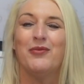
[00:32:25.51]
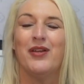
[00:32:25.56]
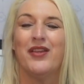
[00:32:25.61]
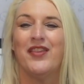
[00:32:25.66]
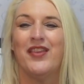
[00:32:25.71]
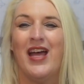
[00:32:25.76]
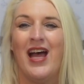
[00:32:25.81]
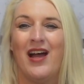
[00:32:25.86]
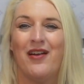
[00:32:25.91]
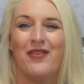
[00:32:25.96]
with
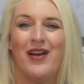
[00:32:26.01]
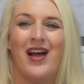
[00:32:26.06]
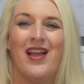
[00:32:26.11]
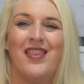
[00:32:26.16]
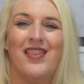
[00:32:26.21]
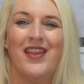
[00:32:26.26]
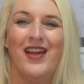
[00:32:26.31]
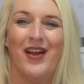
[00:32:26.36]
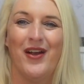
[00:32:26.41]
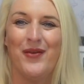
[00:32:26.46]
that right
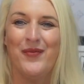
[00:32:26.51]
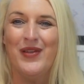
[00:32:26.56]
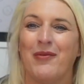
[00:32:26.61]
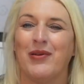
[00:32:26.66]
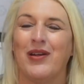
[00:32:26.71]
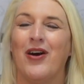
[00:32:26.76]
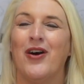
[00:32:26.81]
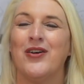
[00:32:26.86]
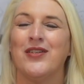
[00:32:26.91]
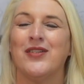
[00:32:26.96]
there. I would
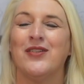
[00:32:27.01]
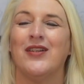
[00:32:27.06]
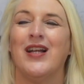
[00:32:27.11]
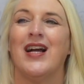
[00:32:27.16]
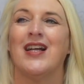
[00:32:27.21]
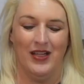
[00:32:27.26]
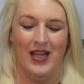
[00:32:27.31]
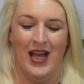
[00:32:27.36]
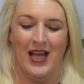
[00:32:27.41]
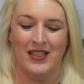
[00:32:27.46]
also
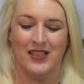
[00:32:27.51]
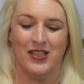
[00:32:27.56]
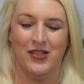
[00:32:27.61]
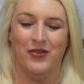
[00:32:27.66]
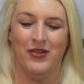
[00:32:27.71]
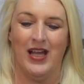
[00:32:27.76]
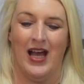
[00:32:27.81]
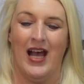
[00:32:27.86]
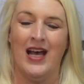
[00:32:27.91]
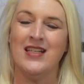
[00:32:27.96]
like to ask you
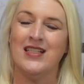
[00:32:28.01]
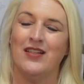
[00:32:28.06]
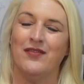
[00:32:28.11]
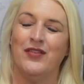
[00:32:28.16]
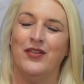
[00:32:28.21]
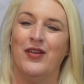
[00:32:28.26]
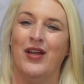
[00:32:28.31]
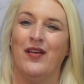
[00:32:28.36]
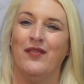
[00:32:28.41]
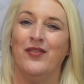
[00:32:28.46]
guys, if
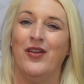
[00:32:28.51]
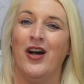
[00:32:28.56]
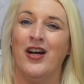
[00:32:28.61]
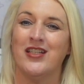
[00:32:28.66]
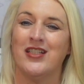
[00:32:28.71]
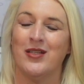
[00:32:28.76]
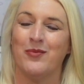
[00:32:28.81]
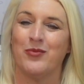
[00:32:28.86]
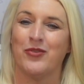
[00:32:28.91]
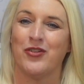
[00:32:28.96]
you have not
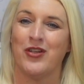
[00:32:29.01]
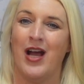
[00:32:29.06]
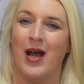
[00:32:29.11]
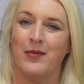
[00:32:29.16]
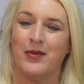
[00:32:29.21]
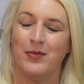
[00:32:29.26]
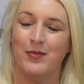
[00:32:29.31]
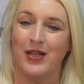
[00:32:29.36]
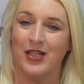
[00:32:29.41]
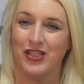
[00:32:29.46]

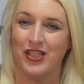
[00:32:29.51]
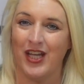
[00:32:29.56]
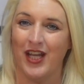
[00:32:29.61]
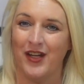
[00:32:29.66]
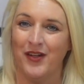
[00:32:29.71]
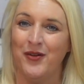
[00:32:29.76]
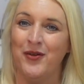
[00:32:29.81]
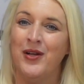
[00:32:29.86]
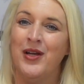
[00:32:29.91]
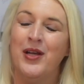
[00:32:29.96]
subscribed to my
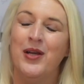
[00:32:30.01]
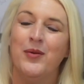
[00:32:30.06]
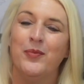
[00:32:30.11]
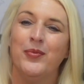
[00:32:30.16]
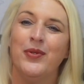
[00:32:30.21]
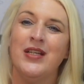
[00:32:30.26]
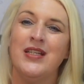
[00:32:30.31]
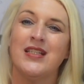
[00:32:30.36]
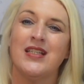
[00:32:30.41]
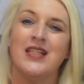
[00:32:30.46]
channel,
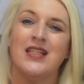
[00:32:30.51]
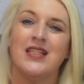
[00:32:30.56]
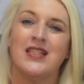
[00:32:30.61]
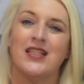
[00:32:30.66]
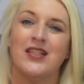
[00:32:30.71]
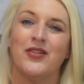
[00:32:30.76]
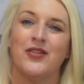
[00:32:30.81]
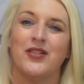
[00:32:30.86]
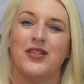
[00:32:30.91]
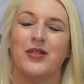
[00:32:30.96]
please
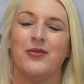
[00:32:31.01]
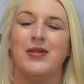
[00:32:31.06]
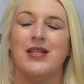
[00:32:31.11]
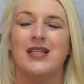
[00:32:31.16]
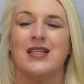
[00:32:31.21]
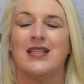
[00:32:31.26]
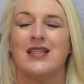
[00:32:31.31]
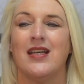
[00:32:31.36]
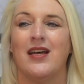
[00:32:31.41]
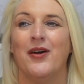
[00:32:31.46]
consider doing
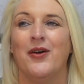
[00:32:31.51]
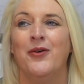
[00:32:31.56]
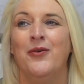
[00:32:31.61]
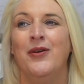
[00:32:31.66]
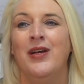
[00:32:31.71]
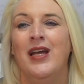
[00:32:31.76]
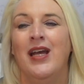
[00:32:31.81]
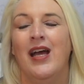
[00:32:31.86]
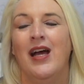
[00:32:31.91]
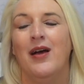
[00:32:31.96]
so.
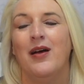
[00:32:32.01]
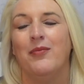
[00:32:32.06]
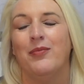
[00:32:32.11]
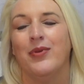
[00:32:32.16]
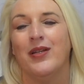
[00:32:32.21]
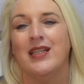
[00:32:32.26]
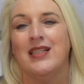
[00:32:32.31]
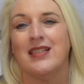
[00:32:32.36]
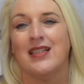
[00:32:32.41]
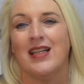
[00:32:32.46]

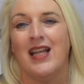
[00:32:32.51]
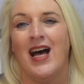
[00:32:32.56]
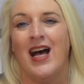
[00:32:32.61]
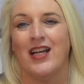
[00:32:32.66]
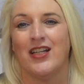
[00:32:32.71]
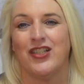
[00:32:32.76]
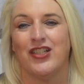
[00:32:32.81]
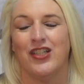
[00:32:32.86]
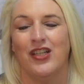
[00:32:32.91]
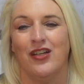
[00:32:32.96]
Please
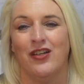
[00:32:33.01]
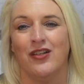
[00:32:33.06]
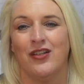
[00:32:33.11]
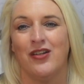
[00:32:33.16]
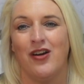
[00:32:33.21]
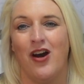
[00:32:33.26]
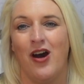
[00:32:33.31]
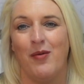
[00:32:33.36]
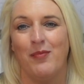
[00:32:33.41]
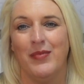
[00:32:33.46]
like, share,
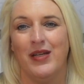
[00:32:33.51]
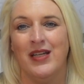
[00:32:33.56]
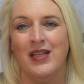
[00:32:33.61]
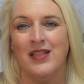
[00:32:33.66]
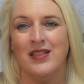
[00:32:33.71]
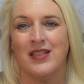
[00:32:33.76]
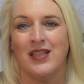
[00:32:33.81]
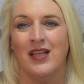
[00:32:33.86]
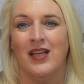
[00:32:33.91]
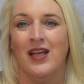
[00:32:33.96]

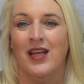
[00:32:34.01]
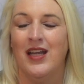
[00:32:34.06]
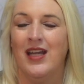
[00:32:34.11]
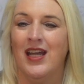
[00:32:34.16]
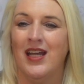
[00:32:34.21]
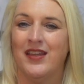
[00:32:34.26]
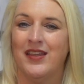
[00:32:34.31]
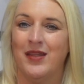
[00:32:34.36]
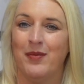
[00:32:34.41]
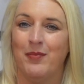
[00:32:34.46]
comment,
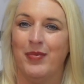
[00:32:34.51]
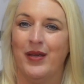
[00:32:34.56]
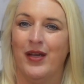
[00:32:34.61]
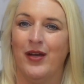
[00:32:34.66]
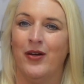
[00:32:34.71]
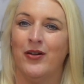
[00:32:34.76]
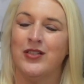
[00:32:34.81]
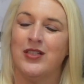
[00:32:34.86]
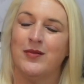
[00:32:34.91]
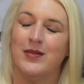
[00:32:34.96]
hit the
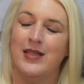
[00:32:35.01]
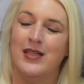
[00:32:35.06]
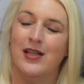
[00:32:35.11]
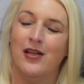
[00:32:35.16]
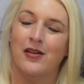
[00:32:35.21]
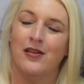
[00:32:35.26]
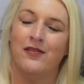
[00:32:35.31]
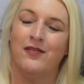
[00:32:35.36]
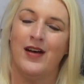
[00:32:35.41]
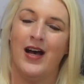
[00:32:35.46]
bell to be
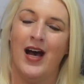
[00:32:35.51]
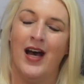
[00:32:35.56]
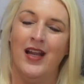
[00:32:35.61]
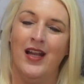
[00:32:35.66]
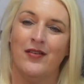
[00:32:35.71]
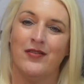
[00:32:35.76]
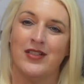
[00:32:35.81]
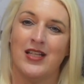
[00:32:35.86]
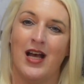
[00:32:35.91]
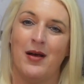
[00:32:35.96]
notified
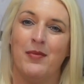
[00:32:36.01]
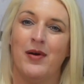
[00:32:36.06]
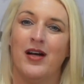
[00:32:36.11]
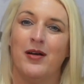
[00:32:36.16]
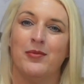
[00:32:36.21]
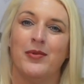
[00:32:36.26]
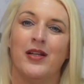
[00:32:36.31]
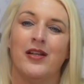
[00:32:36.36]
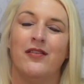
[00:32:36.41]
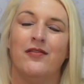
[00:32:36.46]
every time I
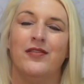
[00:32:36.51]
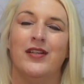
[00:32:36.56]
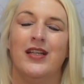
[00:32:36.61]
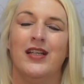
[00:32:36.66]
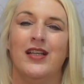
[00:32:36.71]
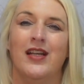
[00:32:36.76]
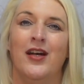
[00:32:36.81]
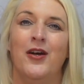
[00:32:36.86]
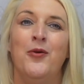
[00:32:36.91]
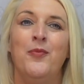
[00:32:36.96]
upload a
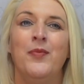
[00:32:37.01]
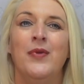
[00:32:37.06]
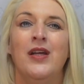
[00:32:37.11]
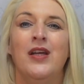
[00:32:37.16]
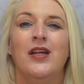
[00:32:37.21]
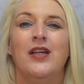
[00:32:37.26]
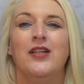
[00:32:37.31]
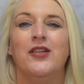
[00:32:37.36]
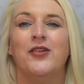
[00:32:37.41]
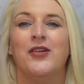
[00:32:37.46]
video.
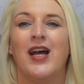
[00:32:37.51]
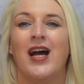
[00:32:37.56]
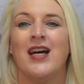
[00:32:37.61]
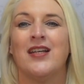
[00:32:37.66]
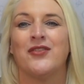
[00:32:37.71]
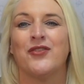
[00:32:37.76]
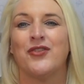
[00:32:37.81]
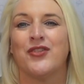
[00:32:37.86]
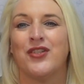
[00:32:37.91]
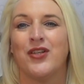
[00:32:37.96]
You guys
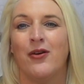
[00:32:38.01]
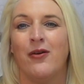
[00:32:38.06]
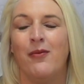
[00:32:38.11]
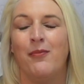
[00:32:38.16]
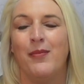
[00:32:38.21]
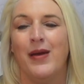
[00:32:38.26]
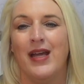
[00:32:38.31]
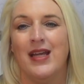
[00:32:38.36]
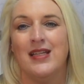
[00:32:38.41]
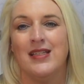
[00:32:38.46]
are so
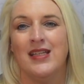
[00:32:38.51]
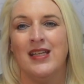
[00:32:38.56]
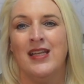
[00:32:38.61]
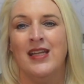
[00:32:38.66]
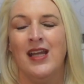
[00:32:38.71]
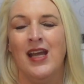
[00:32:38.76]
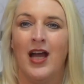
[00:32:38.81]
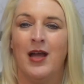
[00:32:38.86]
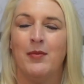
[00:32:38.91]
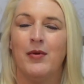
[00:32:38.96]
amazing.
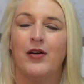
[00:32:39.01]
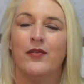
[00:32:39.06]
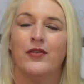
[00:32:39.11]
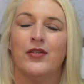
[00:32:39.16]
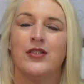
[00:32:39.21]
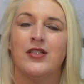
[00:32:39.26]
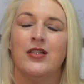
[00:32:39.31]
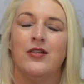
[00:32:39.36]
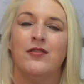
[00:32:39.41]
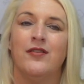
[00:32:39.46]
I'm over
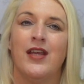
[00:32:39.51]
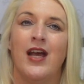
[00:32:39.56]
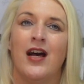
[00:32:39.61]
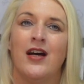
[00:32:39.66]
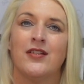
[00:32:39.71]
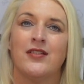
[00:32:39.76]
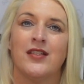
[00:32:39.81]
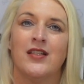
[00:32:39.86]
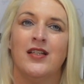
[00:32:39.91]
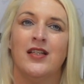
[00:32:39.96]

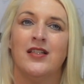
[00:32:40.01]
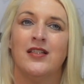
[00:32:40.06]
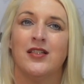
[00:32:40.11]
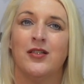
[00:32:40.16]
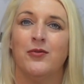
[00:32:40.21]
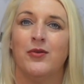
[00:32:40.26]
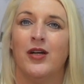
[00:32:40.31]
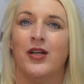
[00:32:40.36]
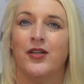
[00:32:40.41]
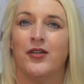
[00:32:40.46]

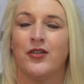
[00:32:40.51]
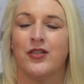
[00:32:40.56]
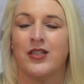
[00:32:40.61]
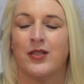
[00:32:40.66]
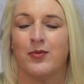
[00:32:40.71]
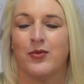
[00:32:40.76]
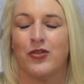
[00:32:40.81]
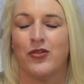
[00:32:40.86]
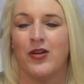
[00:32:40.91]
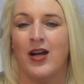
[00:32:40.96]
2,200
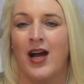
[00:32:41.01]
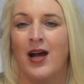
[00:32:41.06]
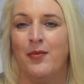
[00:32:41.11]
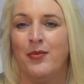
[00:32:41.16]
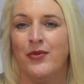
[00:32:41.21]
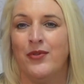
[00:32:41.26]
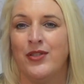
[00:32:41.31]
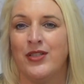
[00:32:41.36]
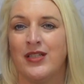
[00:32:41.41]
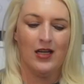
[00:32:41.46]

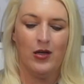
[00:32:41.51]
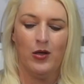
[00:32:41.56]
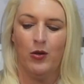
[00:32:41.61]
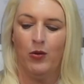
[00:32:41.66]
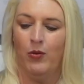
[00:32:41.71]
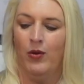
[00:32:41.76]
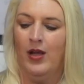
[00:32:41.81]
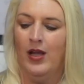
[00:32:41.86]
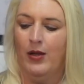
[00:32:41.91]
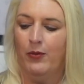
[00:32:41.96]
subscribers.
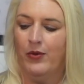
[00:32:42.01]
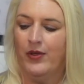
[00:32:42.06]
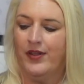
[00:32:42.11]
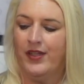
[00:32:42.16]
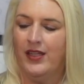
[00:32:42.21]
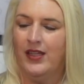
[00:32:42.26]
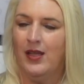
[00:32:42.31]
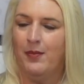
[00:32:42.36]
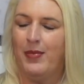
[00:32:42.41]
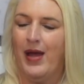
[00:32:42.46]
So
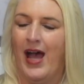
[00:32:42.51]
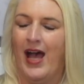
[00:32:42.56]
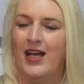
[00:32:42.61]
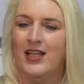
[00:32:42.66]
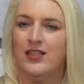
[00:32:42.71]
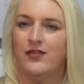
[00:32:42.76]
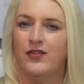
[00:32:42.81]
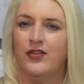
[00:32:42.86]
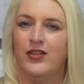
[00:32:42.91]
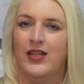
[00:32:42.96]
within the
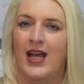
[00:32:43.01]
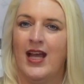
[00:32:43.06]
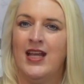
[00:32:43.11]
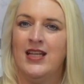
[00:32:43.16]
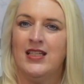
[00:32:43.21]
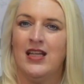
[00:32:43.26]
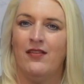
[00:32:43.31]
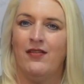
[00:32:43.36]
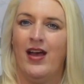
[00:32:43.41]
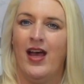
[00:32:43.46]
past few
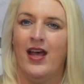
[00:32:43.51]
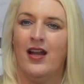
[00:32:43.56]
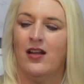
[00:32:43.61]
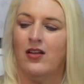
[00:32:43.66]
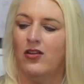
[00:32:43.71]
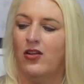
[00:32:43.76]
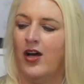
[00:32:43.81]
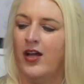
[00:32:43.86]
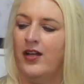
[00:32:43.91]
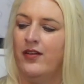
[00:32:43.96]
days, I've had a
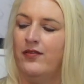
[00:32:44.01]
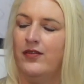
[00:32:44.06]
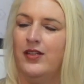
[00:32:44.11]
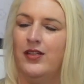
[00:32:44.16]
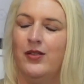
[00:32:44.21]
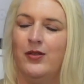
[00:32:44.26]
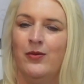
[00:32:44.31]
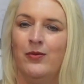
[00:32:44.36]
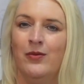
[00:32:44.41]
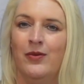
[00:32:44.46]
lot of
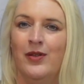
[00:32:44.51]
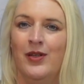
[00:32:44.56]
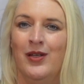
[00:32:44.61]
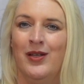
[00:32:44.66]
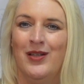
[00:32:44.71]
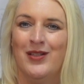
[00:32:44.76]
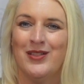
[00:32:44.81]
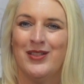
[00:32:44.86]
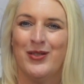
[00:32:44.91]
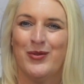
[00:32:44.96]
new
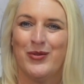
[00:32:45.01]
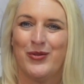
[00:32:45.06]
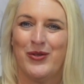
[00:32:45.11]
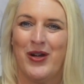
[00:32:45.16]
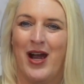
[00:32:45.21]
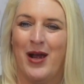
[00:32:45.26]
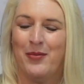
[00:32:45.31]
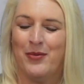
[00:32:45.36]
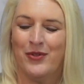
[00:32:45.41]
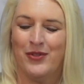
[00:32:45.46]

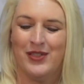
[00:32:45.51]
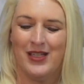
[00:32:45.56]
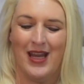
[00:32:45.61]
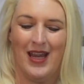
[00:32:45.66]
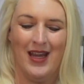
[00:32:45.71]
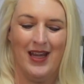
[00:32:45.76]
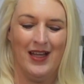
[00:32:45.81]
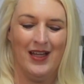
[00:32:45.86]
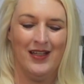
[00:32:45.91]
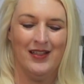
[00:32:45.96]
subscribers,
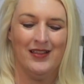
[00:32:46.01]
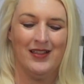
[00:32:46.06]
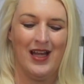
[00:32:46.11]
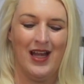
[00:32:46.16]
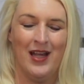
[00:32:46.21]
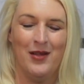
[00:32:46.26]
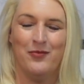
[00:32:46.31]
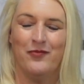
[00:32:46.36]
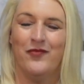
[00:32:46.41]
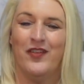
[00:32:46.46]
and
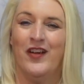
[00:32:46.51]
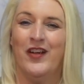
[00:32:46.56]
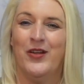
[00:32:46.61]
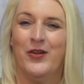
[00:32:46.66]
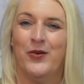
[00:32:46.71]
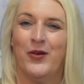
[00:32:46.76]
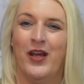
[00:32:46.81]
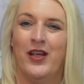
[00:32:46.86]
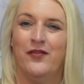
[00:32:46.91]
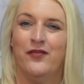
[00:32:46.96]
I'm very
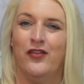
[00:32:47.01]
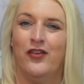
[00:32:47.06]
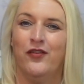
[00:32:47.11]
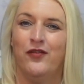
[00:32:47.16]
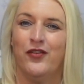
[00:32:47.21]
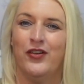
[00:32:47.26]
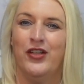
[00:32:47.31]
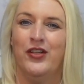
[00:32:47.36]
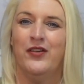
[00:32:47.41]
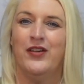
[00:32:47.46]
grateful
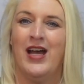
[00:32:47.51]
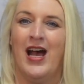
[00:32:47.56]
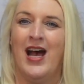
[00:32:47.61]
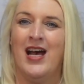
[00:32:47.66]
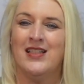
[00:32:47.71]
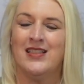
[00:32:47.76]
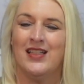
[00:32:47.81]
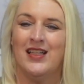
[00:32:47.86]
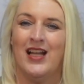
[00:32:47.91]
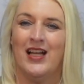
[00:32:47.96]
for you
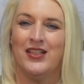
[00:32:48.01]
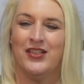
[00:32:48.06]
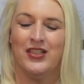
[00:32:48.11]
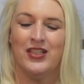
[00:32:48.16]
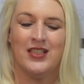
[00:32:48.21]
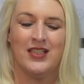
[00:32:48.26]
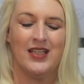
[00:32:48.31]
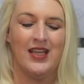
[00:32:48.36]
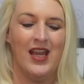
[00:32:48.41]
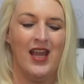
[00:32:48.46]
guys, and I
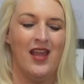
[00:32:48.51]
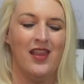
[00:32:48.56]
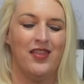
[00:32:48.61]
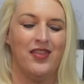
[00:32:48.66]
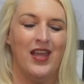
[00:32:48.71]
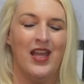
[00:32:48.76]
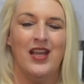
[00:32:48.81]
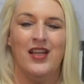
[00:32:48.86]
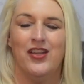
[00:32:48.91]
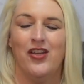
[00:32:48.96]
just can't
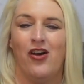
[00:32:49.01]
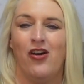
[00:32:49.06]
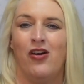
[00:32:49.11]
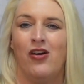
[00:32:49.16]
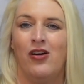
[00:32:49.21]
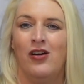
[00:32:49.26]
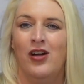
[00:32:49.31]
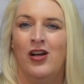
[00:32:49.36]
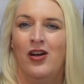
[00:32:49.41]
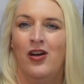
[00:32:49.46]
thank
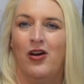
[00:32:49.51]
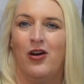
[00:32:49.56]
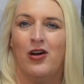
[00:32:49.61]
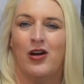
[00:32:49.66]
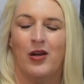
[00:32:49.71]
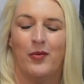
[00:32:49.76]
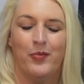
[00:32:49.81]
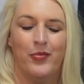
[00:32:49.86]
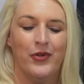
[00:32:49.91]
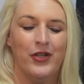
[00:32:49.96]
y'all or
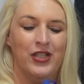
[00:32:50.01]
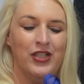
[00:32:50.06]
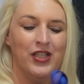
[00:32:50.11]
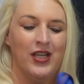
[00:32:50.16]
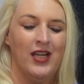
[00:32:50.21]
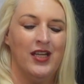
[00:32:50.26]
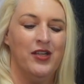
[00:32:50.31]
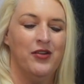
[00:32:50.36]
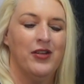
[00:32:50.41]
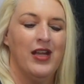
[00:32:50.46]

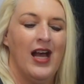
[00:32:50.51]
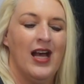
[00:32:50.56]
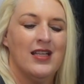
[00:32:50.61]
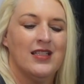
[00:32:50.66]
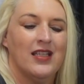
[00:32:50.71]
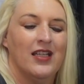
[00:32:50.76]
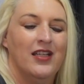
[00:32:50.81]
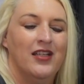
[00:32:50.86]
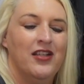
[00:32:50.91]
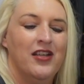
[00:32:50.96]
appreciate you
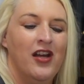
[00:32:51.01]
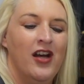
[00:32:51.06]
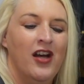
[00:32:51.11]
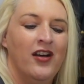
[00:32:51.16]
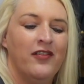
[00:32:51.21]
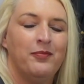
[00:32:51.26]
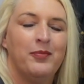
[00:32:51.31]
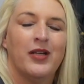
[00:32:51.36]
guys enough,